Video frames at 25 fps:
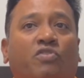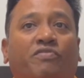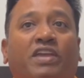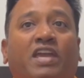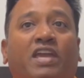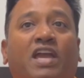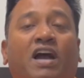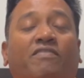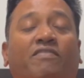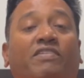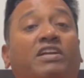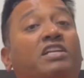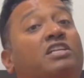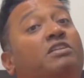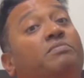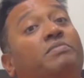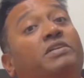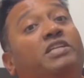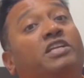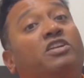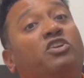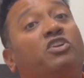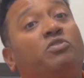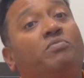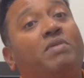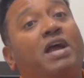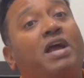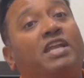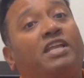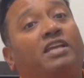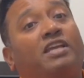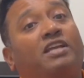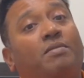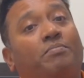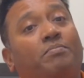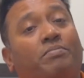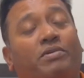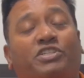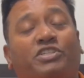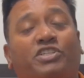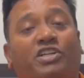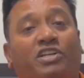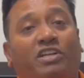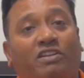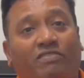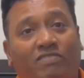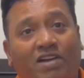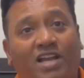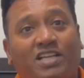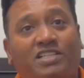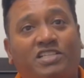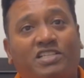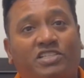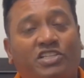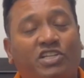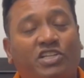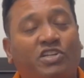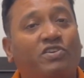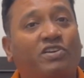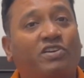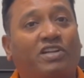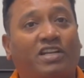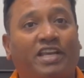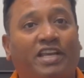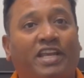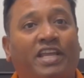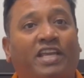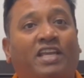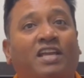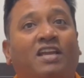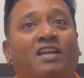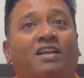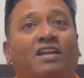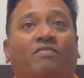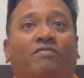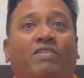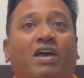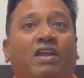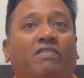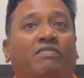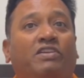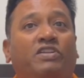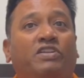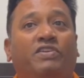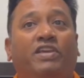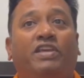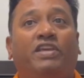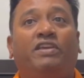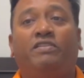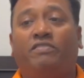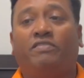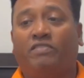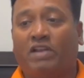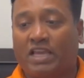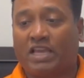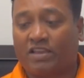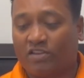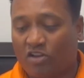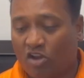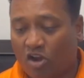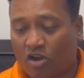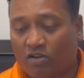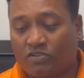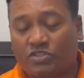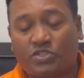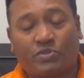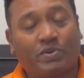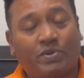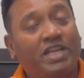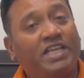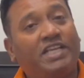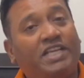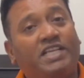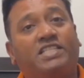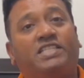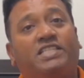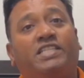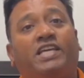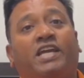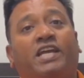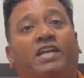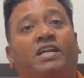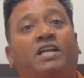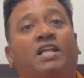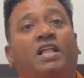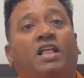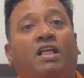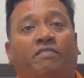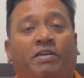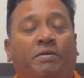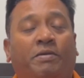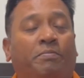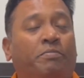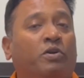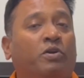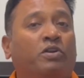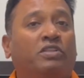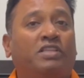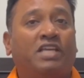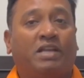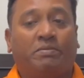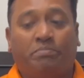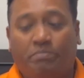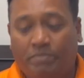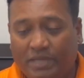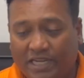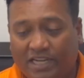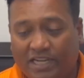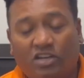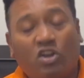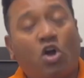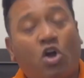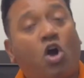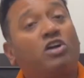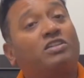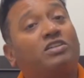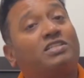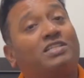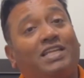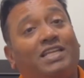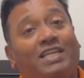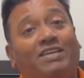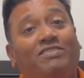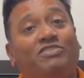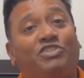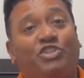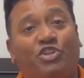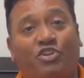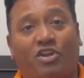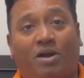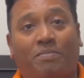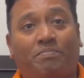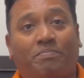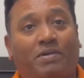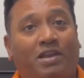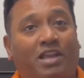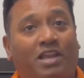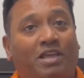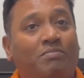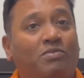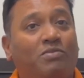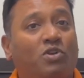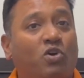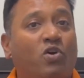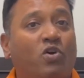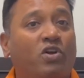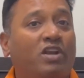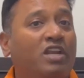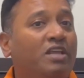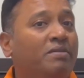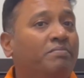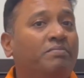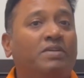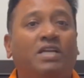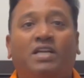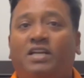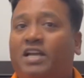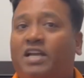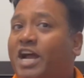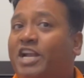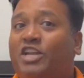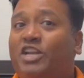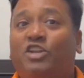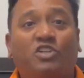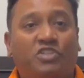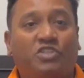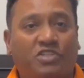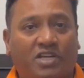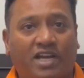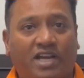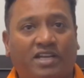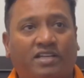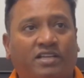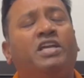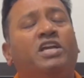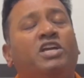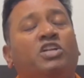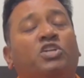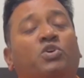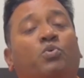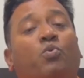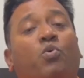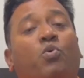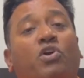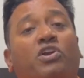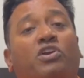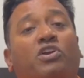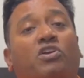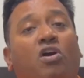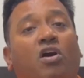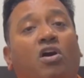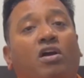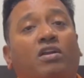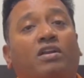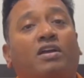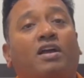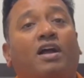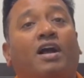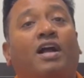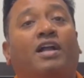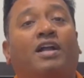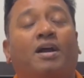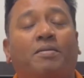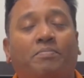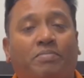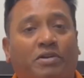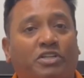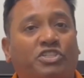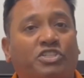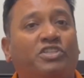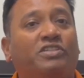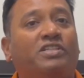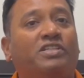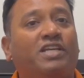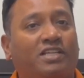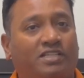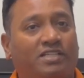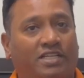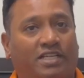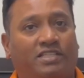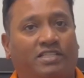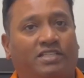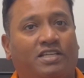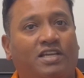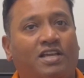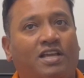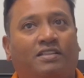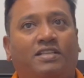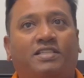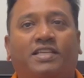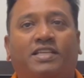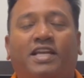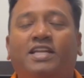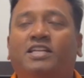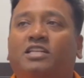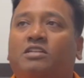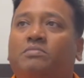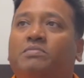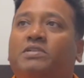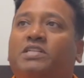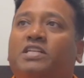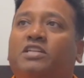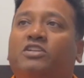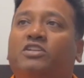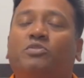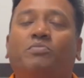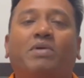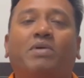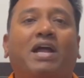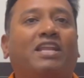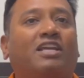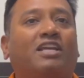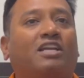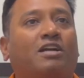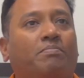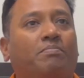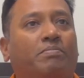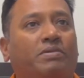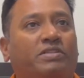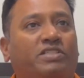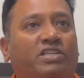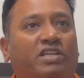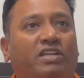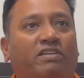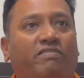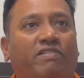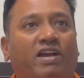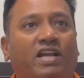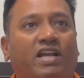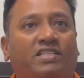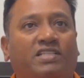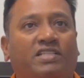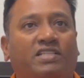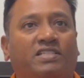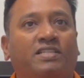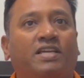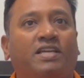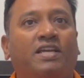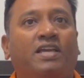we have intermittent pneumatic compression devices in our clinic where we see like a lot of swelling is there. We put that big long sleeves in your upper limb, lower limb, and your trunk to work on a compression techniques. This intermittent pneumatic compression devices